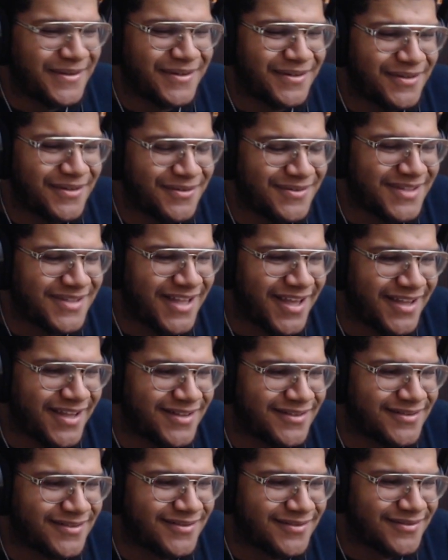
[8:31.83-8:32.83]
Who's that?
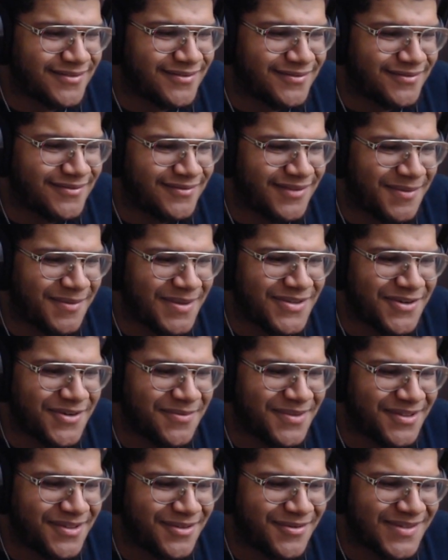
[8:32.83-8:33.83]
Am I
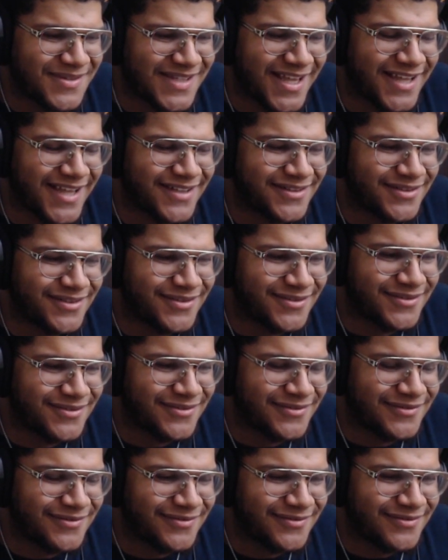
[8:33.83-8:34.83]
tripping? Who is that?
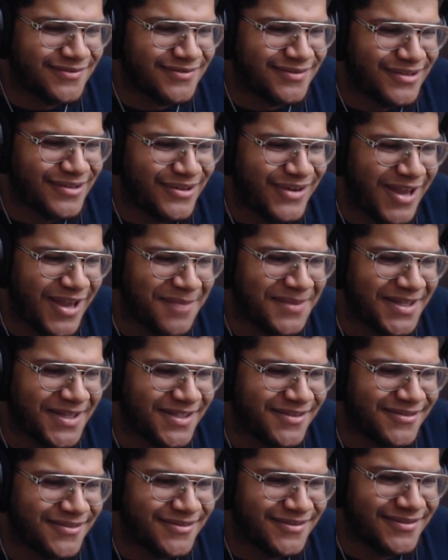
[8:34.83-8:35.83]
Who that be?
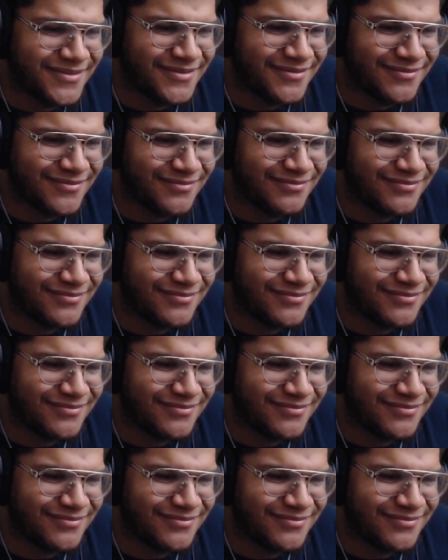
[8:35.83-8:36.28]
Why